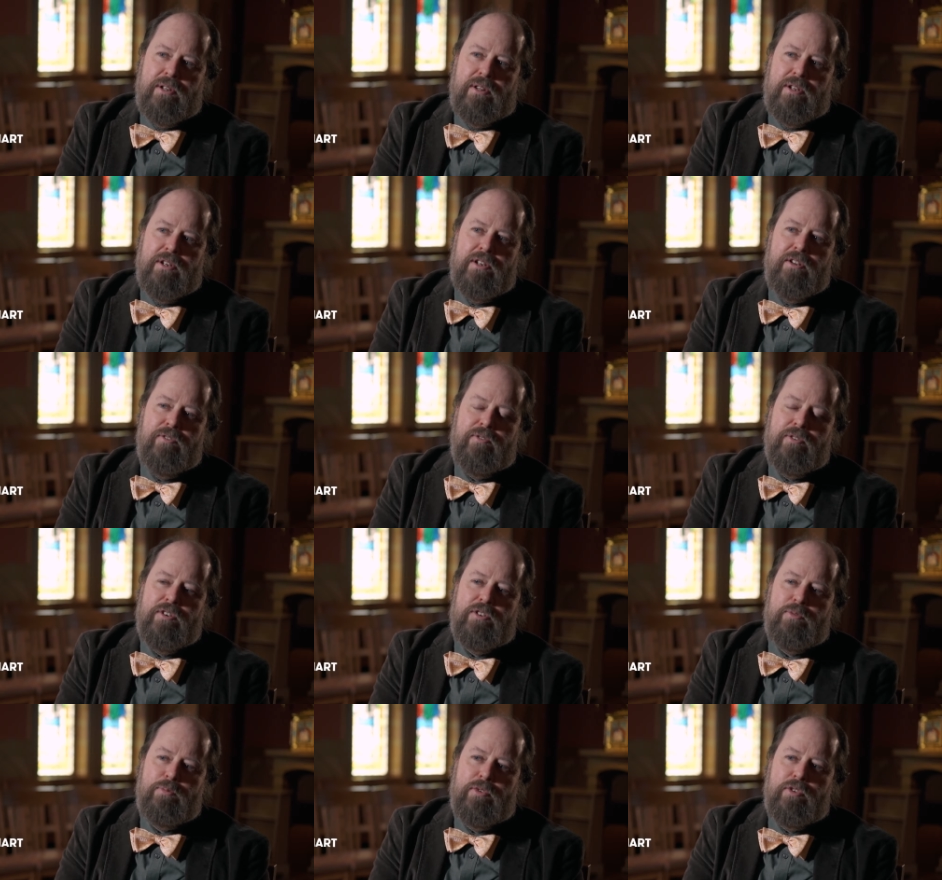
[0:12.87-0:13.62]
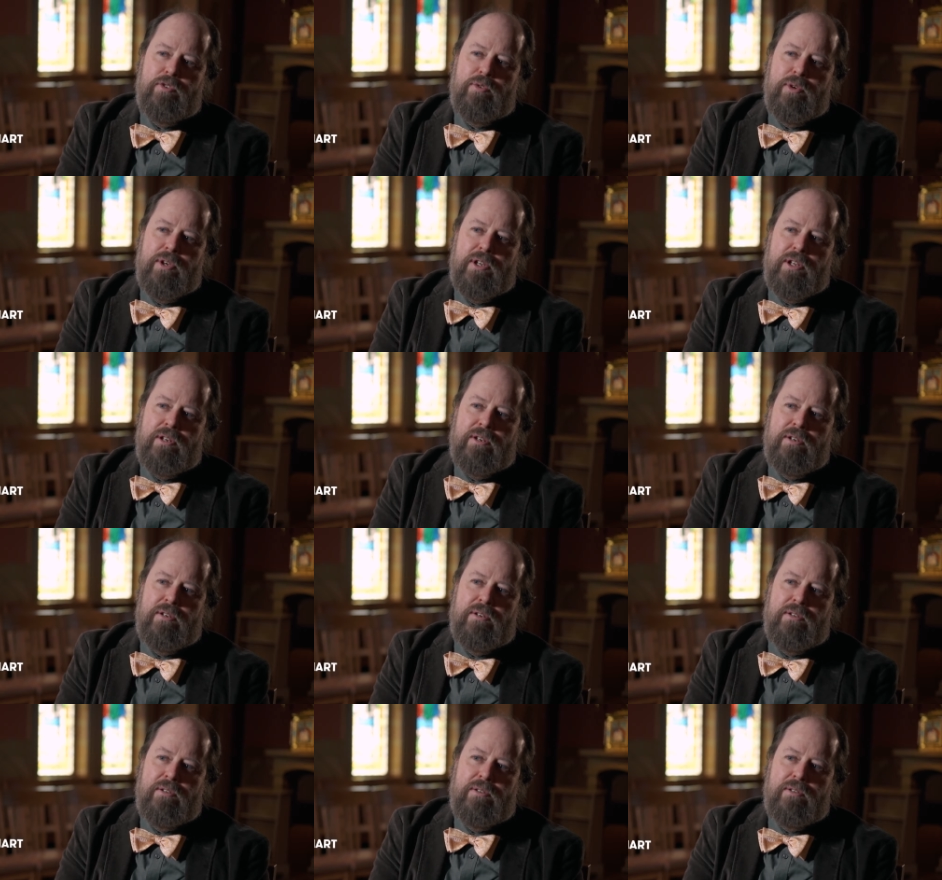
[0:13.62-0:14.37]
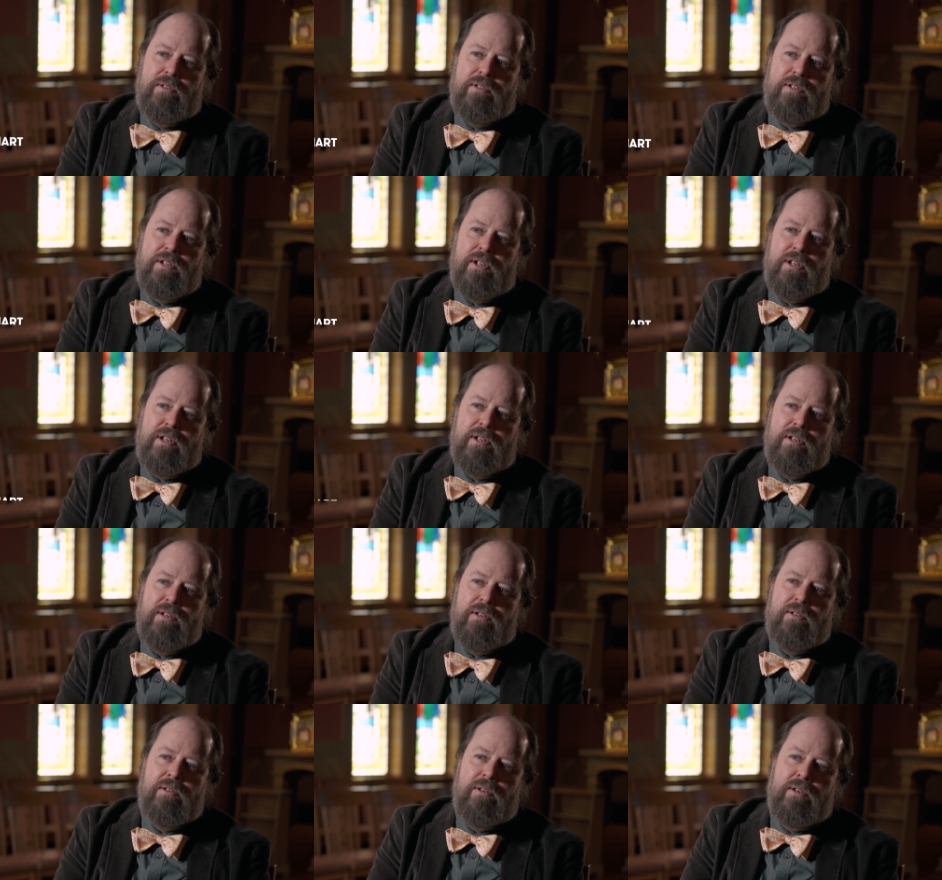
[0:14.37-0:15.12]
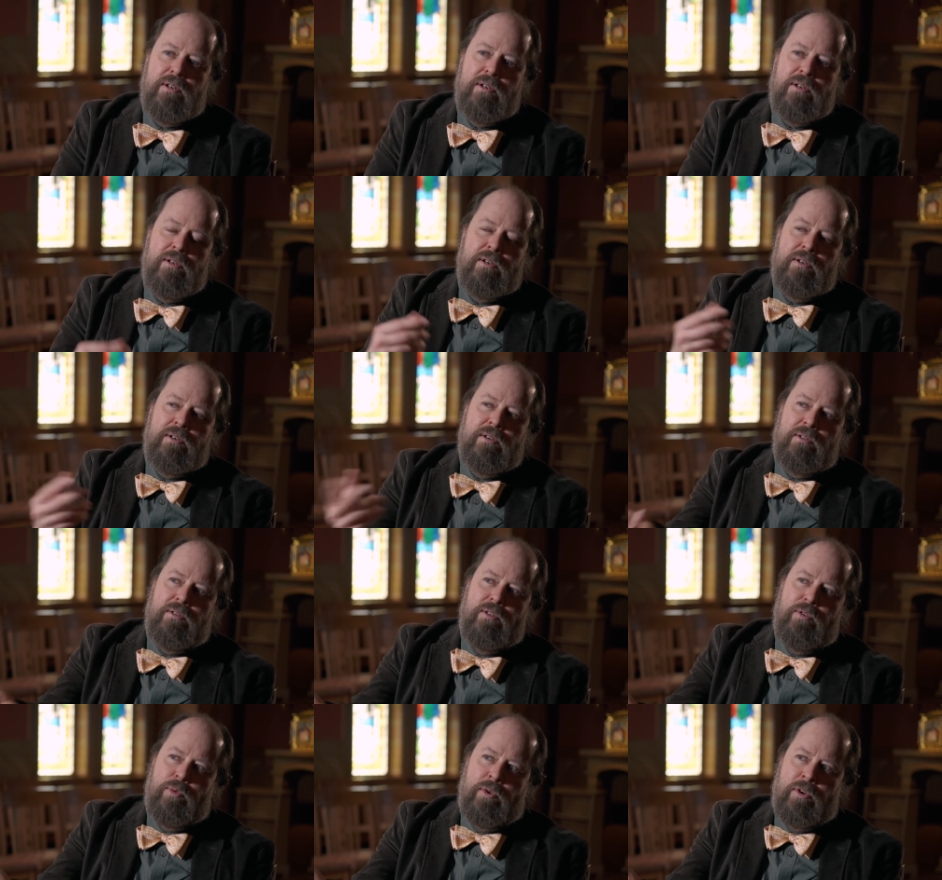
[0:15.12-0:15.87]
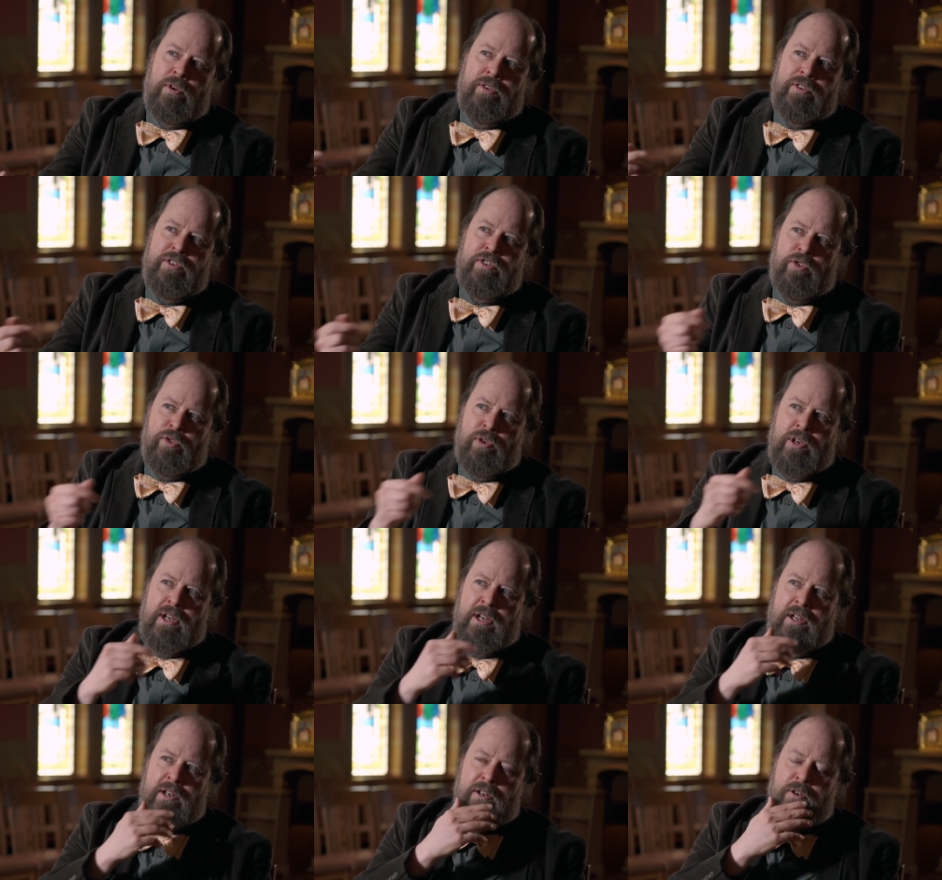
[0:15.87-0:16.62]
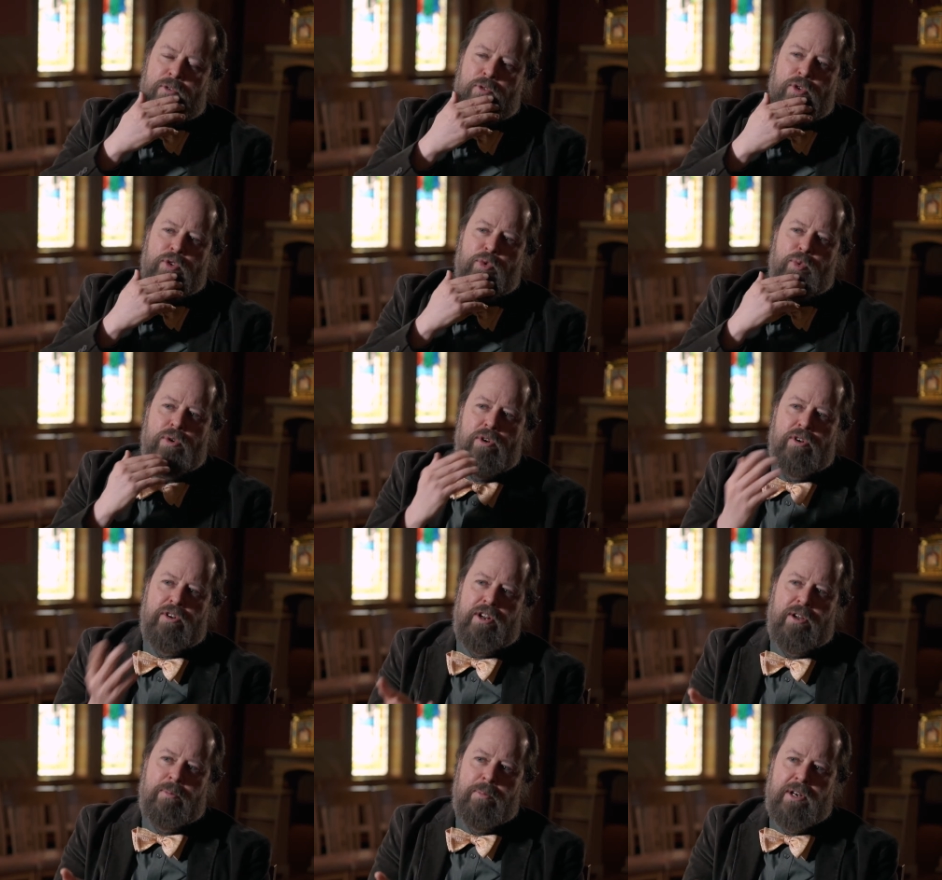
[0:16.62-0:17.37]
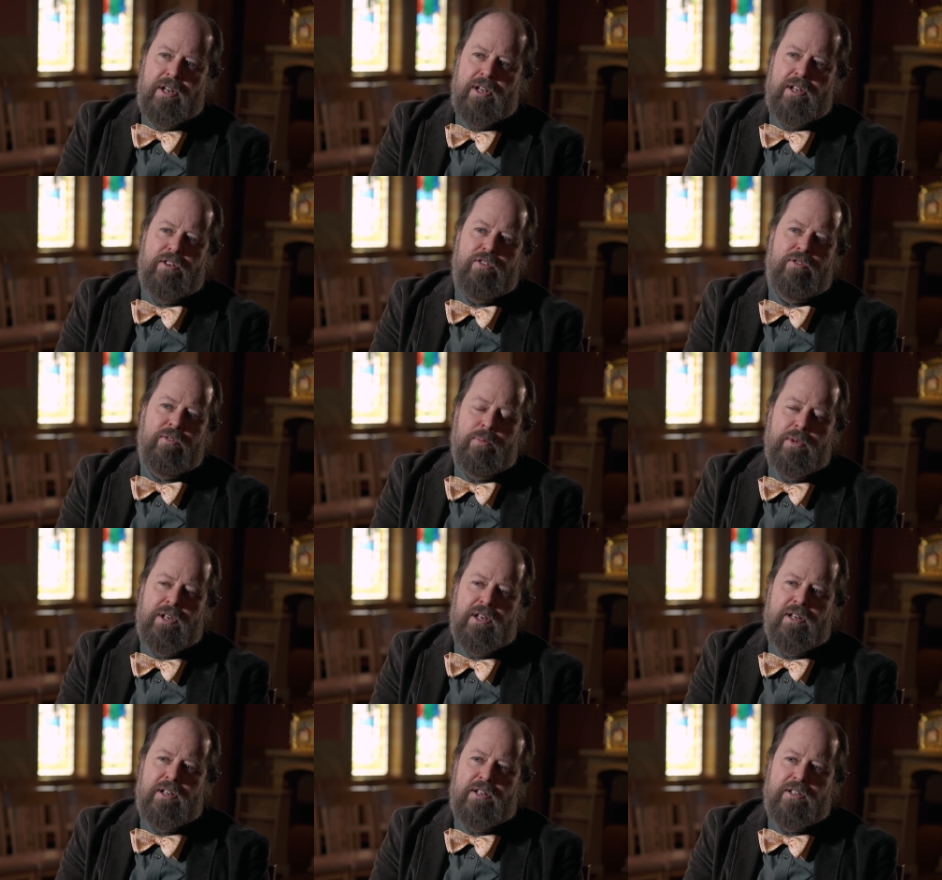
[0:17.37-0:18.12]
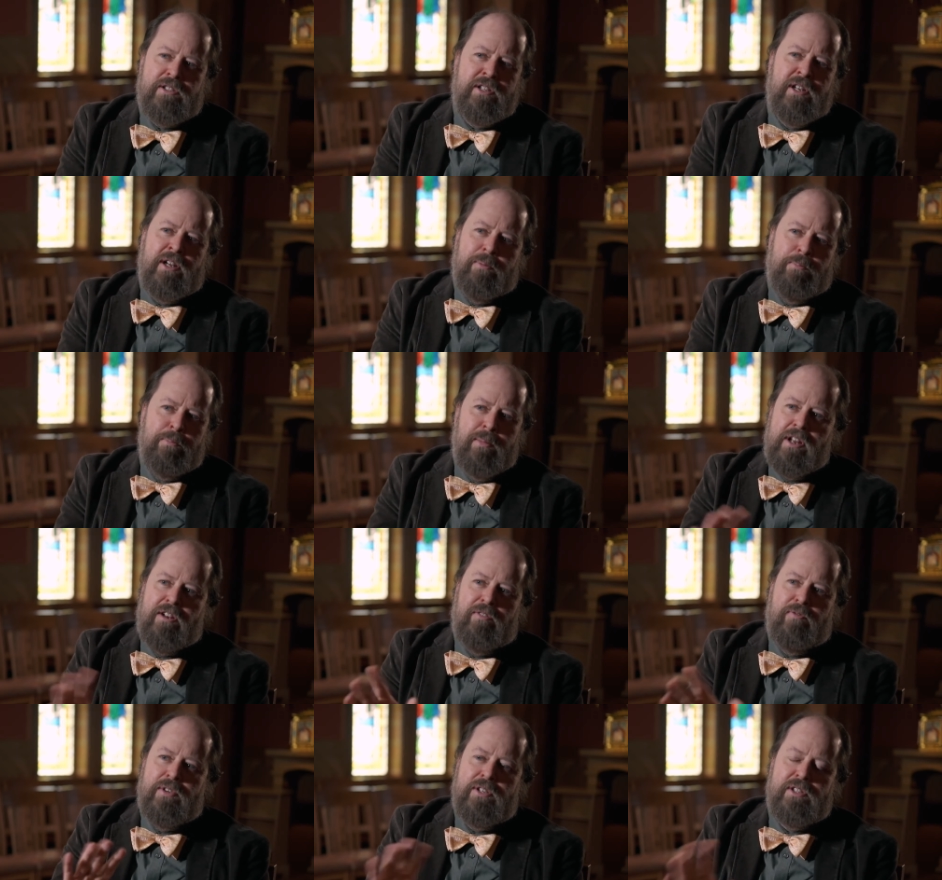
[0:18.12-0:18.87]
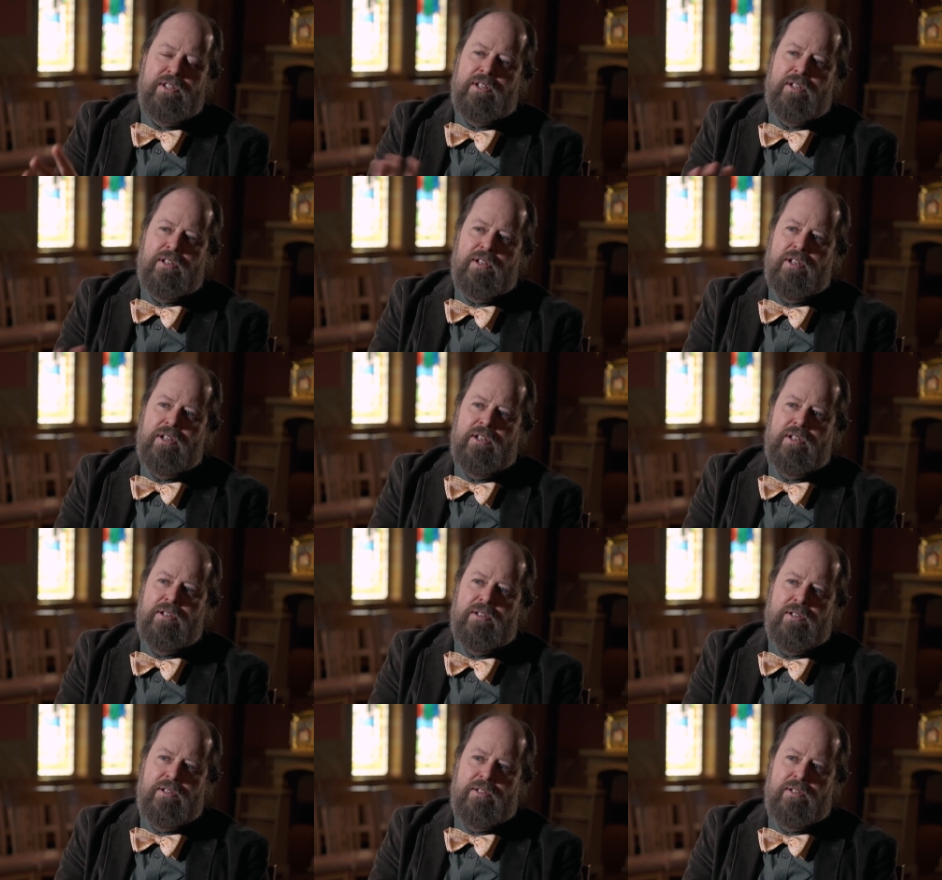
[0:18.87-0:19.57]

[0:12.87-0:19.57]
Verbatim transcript: the difference between saying the world is created or the world emanates from God is not metaphysically